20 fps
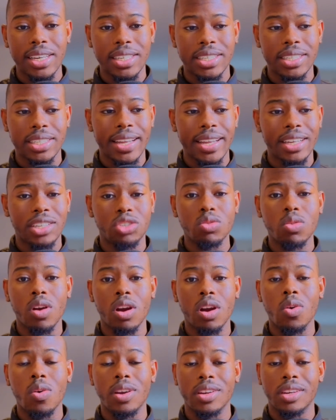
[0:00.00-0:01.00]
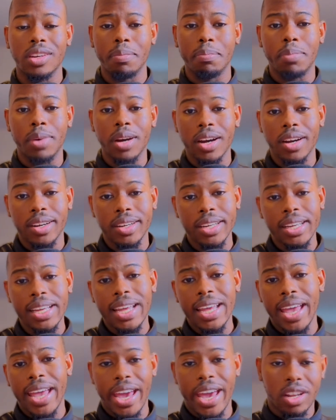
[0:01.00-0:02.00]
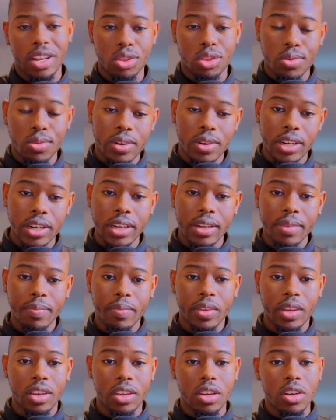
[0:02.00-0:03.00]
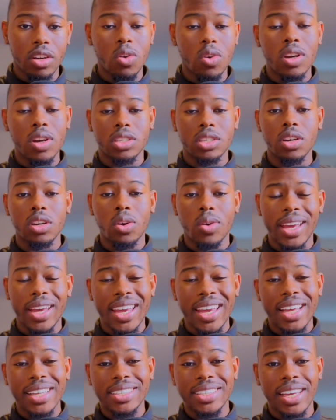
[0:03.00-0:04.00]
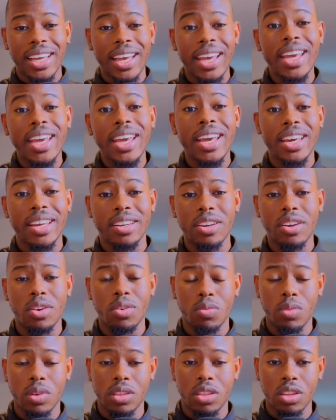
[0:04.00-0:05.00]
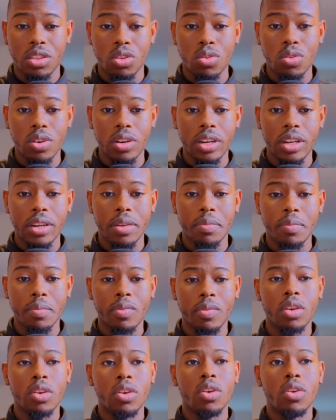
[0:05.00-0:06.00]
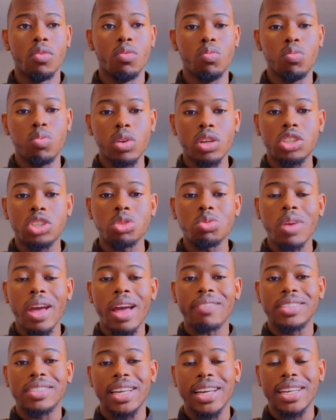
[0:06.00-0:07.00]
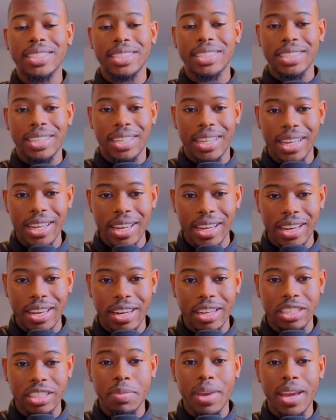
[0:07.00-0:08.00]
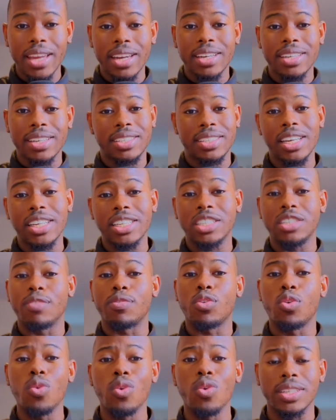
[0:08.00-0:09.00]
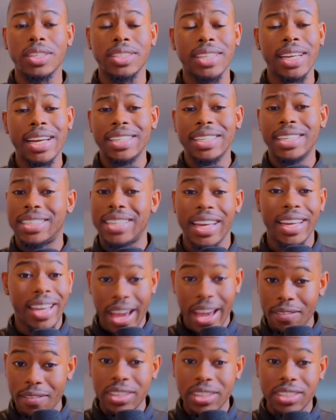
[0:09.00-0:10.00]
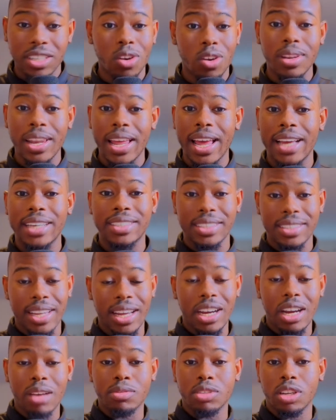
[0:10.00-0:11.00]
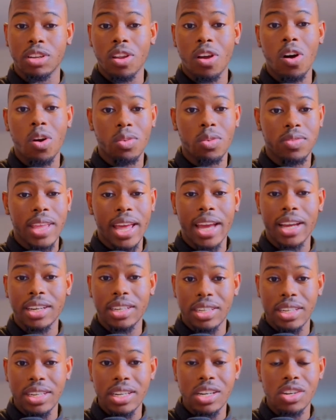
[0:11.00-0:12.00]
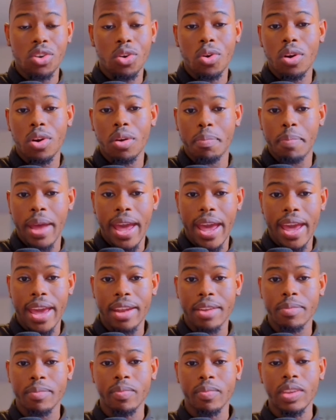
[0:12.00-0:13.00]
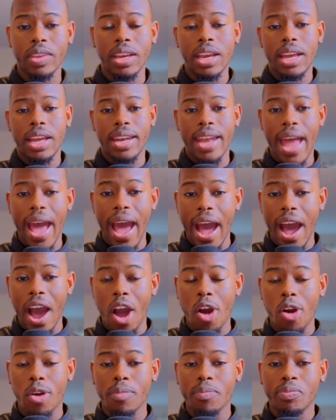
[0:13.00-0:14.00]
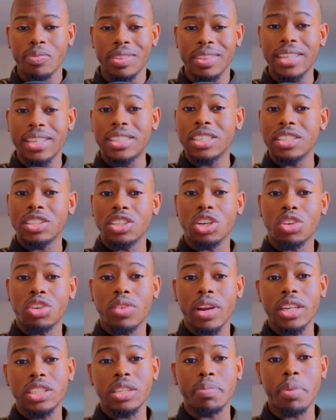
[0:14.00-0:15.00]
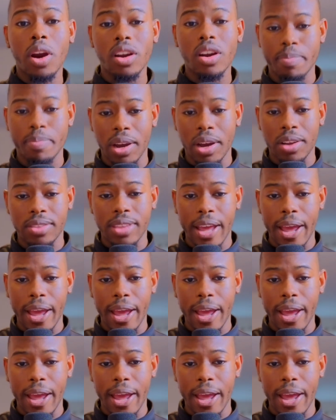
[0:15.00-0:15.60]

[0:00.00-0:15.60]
that you are going to buck at authority and you're going to go head to head with authority, what you have just did is made a decision, of course, to take every single last thing that comes along with that, good or bad. Now, this is the crazy part about that.